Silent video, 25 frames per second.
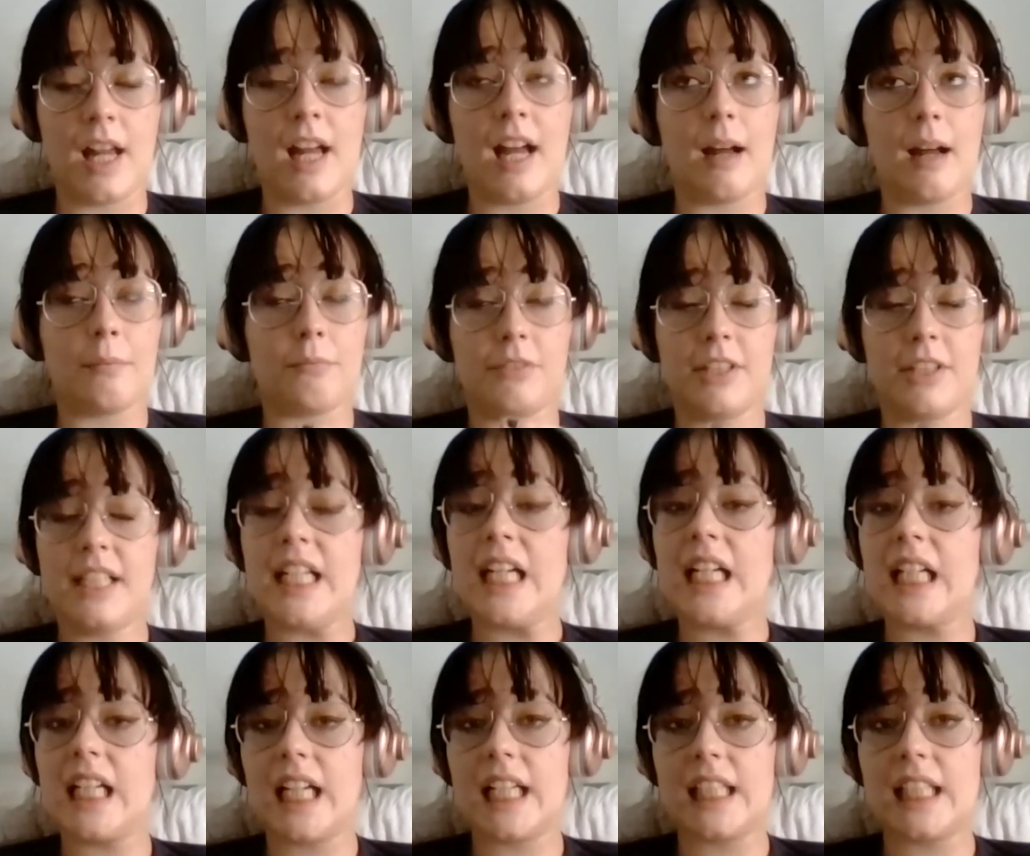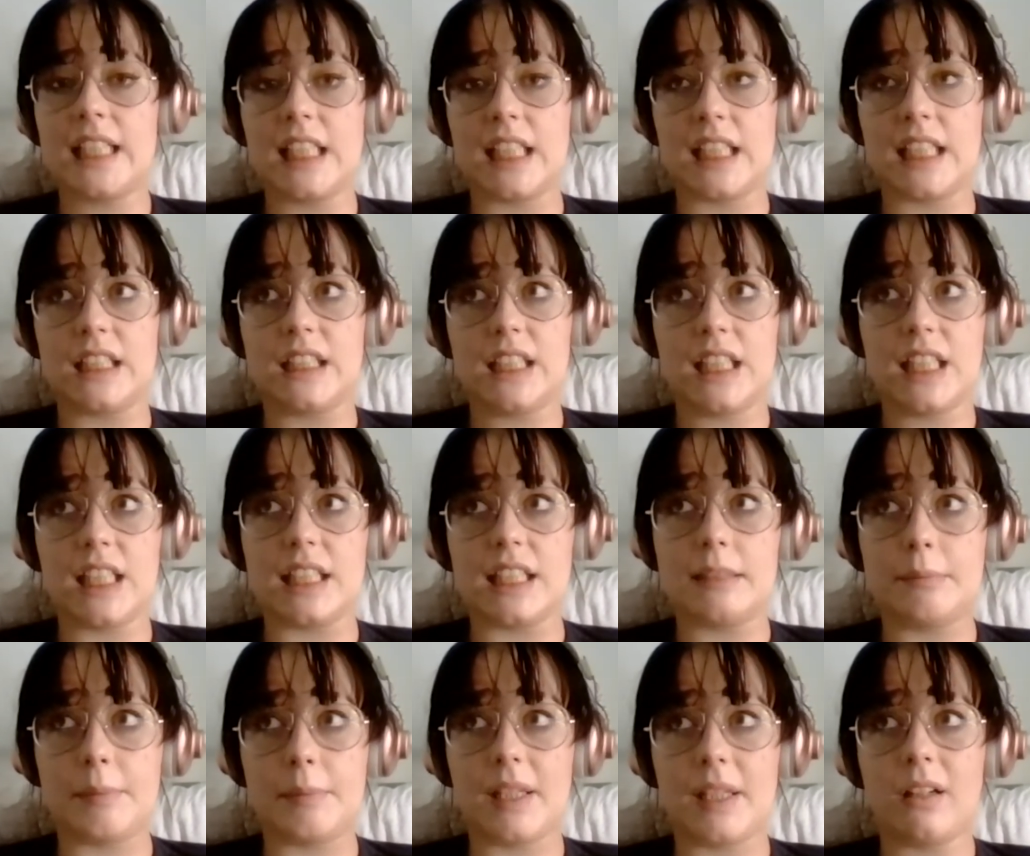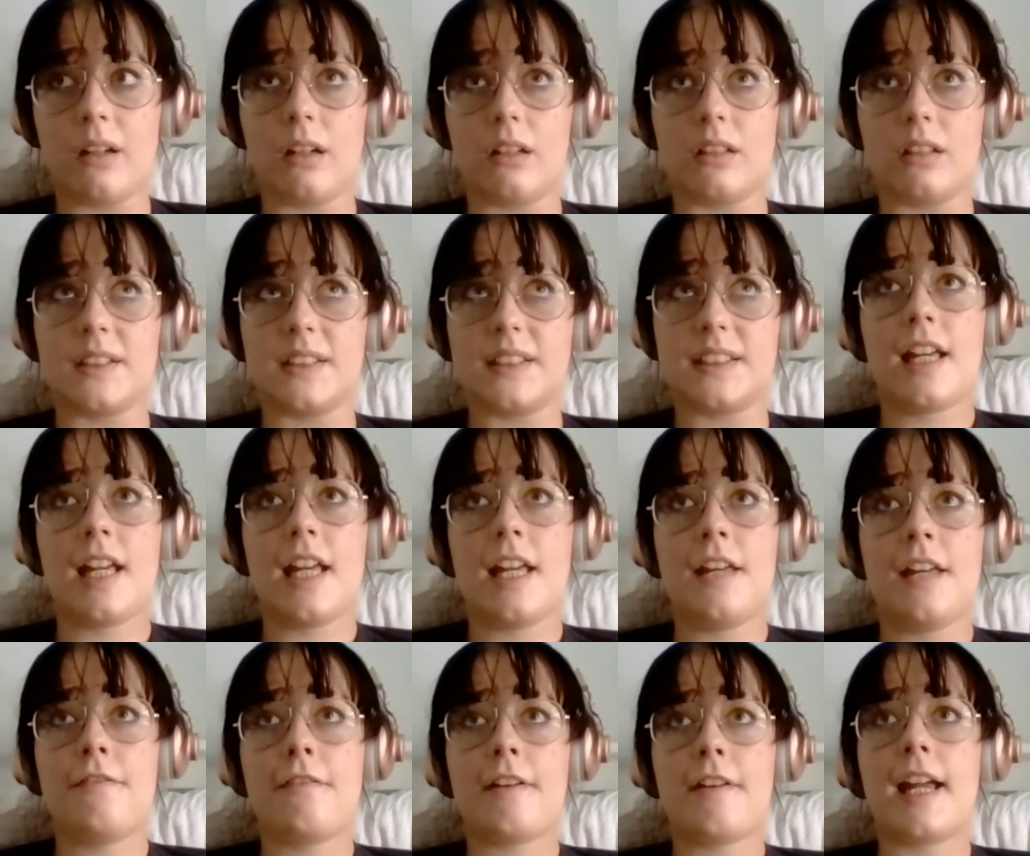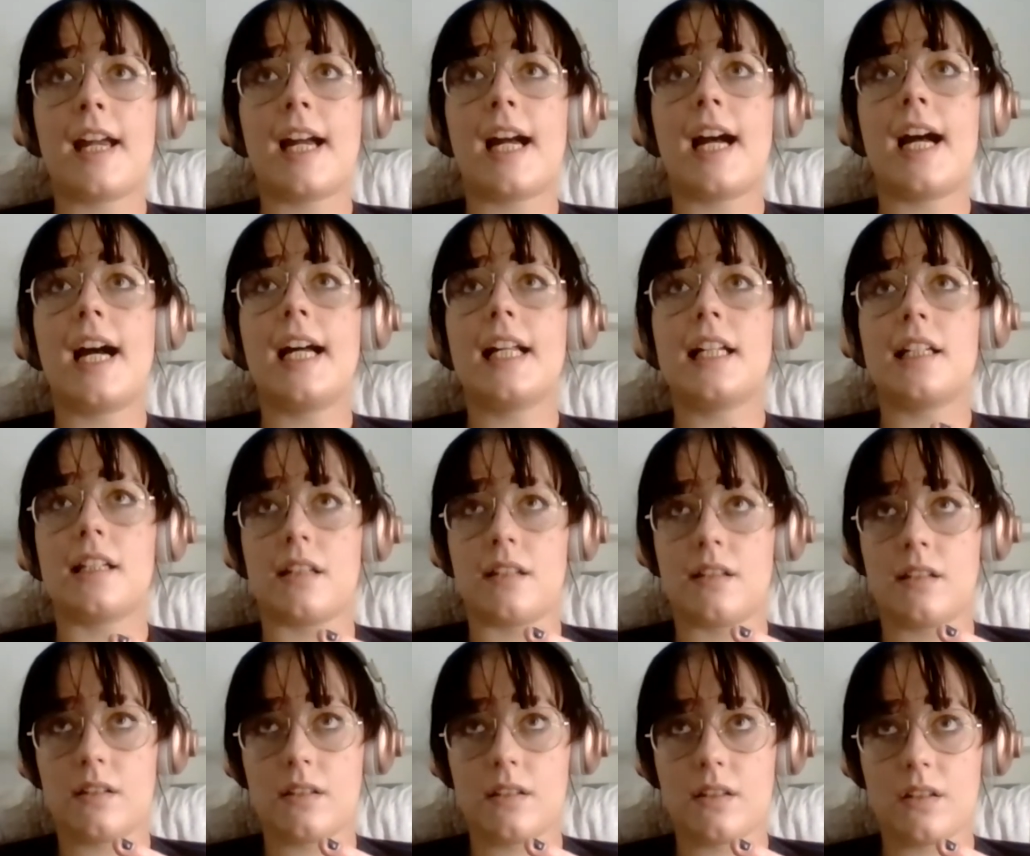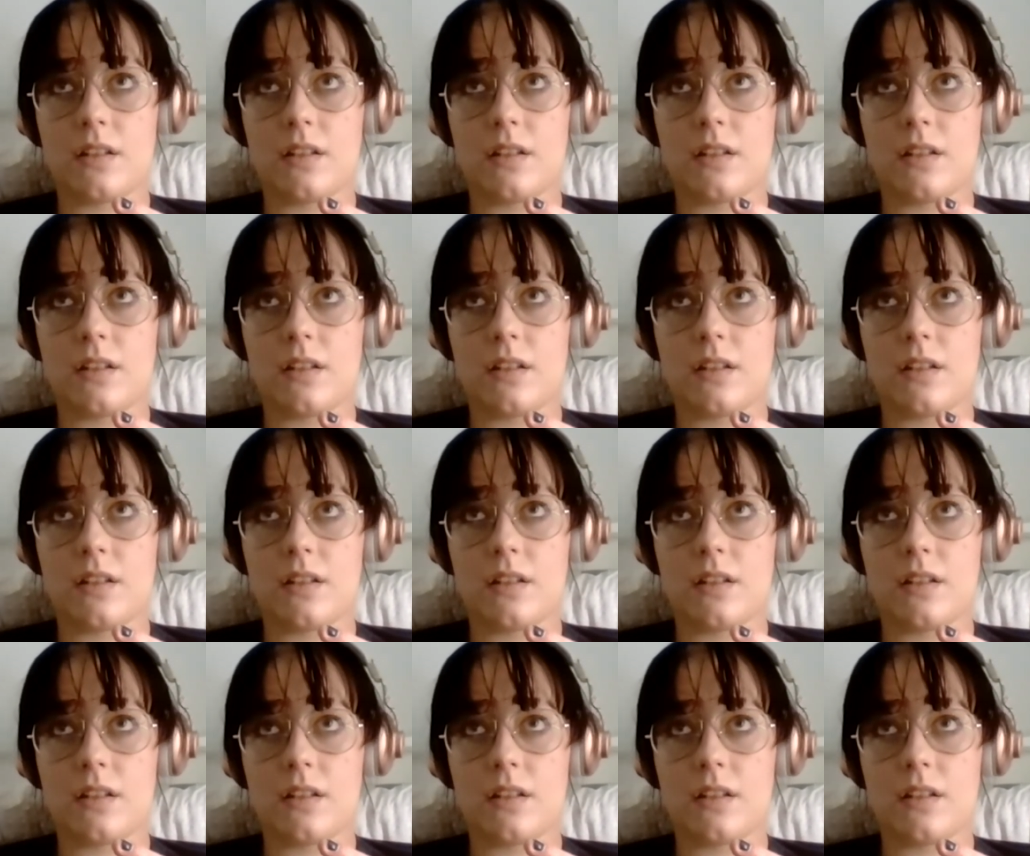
I'm really glad that I did, because if I hadn't,